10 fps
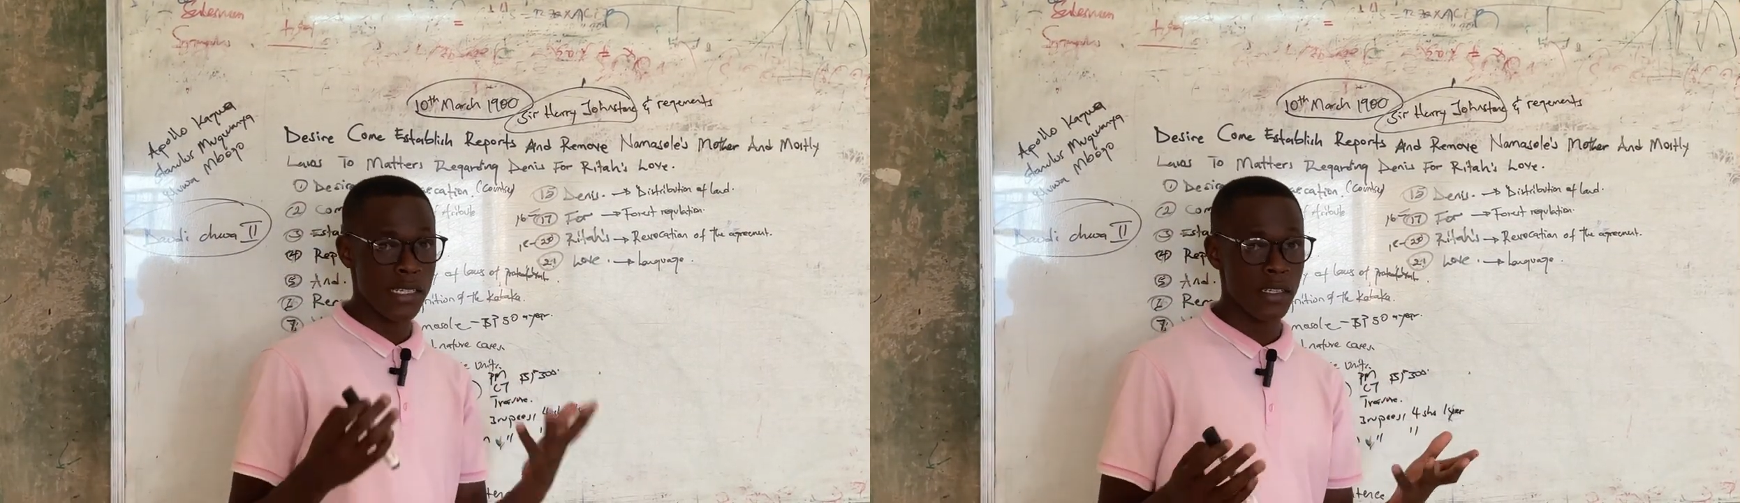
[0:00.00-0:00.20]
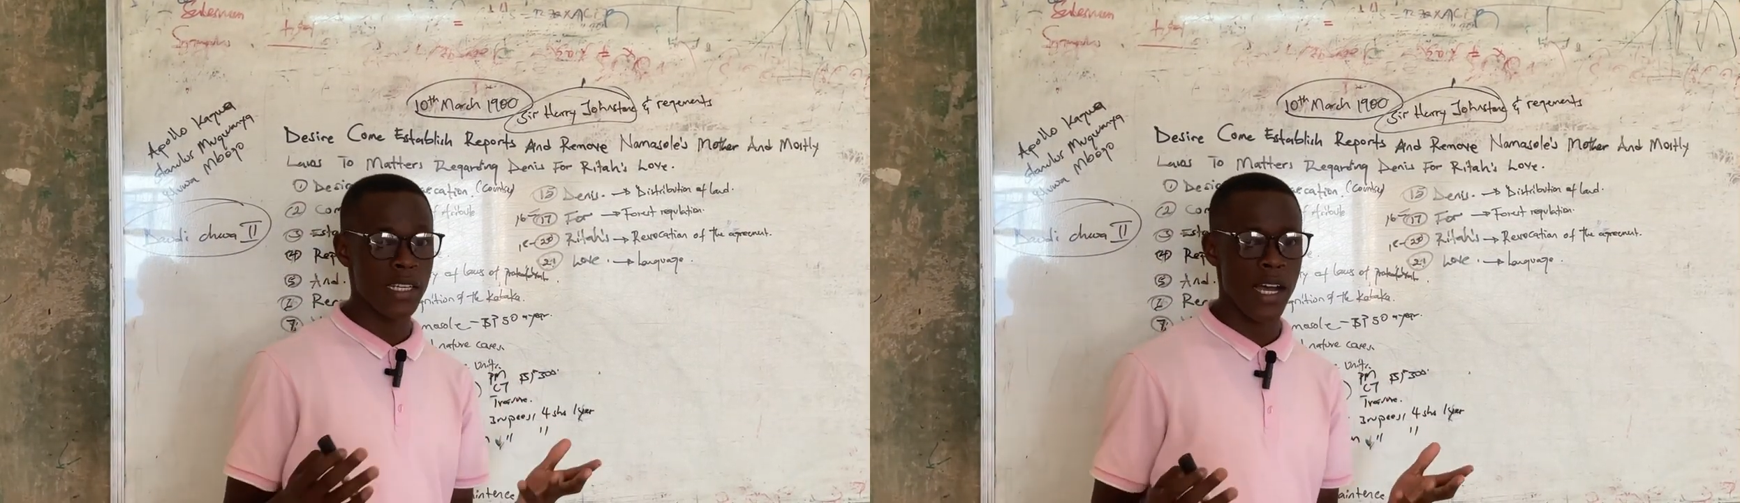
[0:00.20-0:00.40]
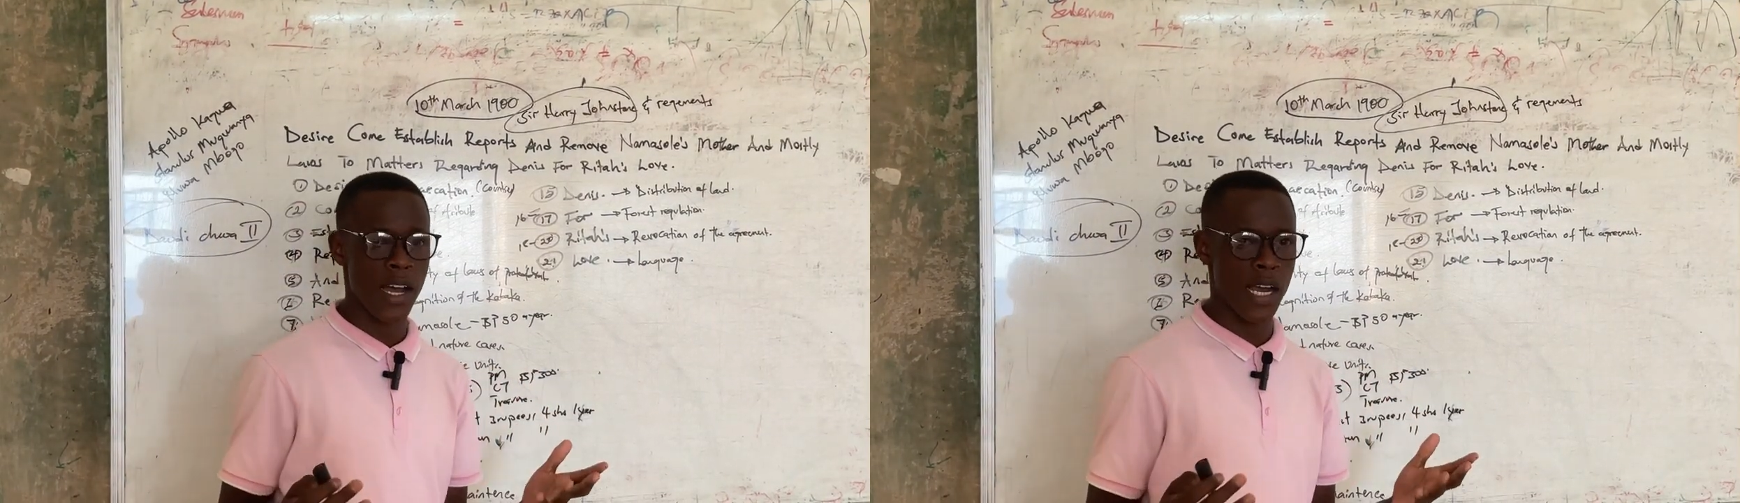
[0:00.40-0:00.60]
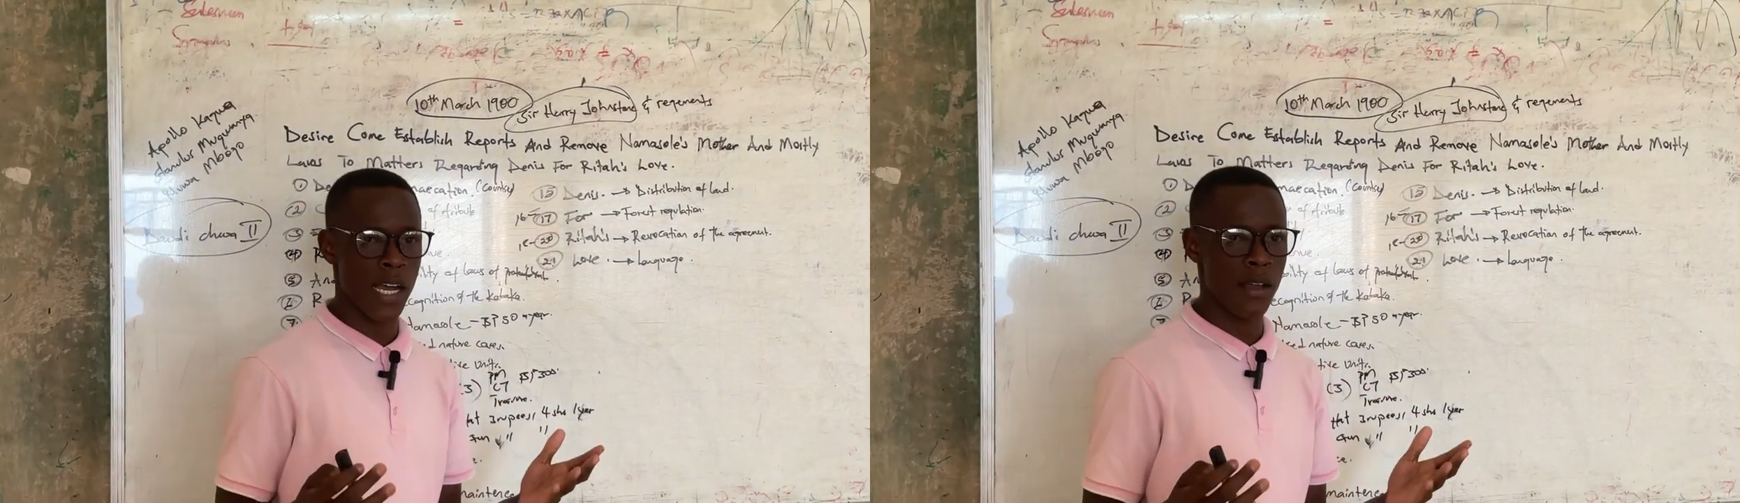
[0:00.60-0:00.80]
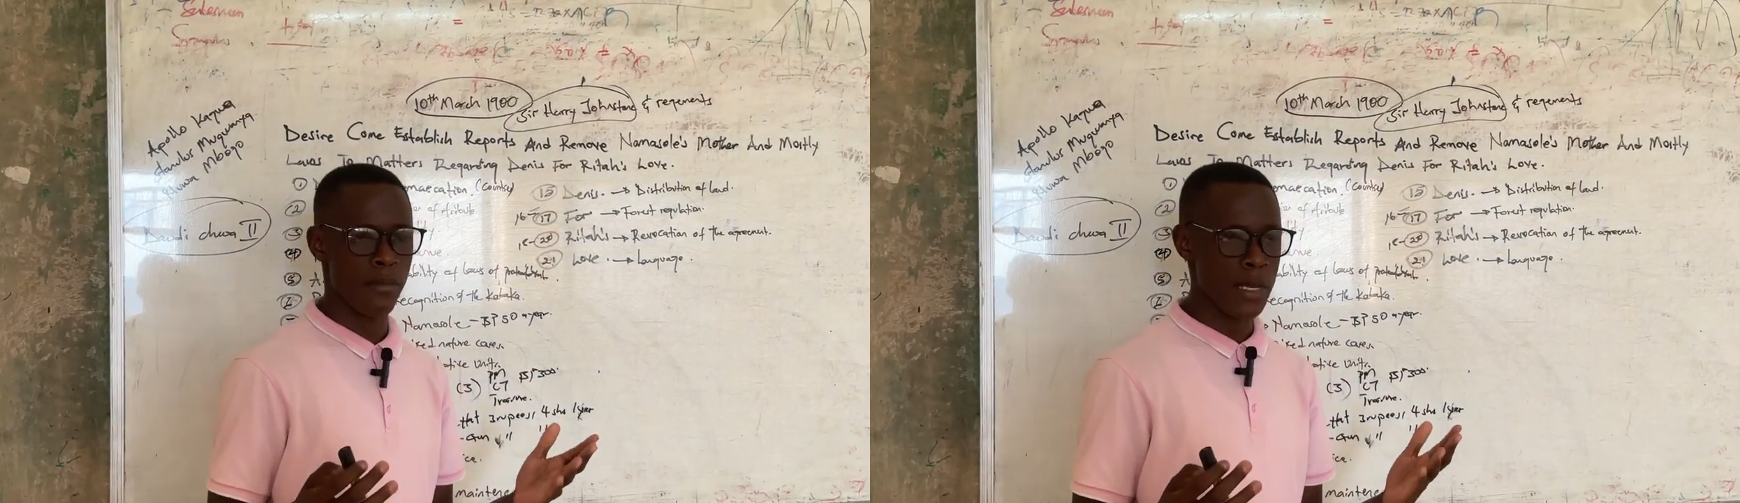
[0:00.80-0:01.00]
still young,
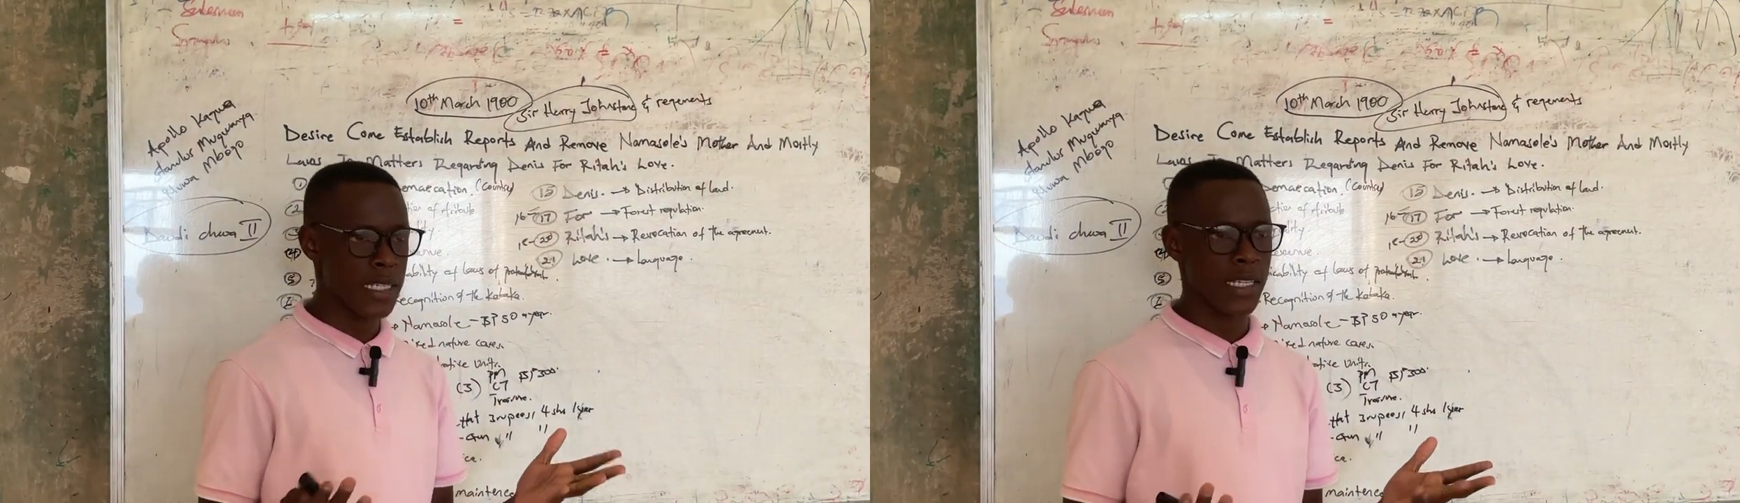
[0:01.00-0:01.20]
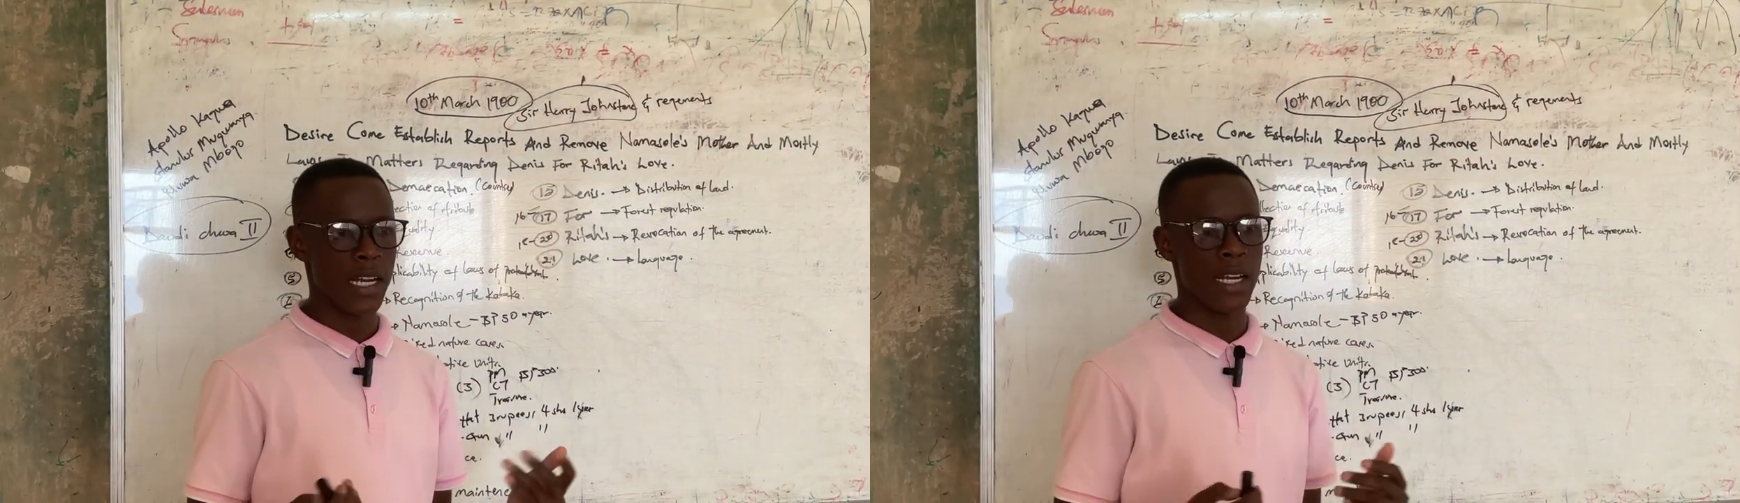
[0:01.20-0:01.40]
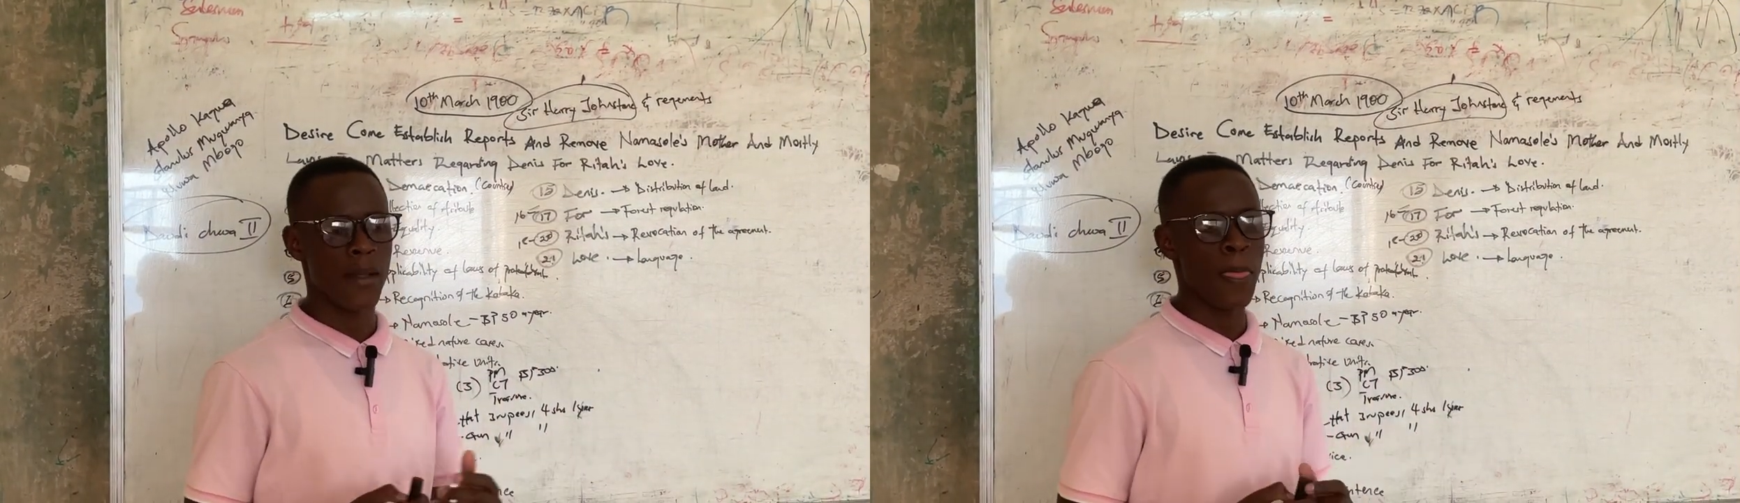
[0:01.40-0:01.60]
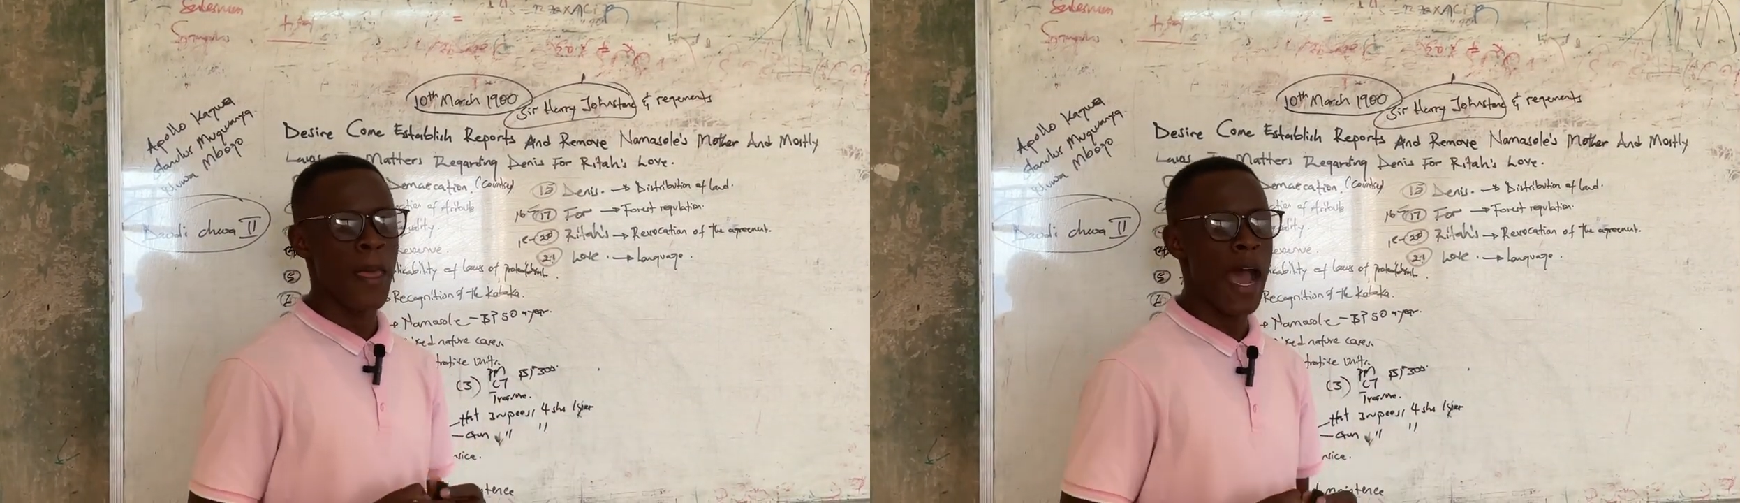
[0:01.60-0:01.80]
basically,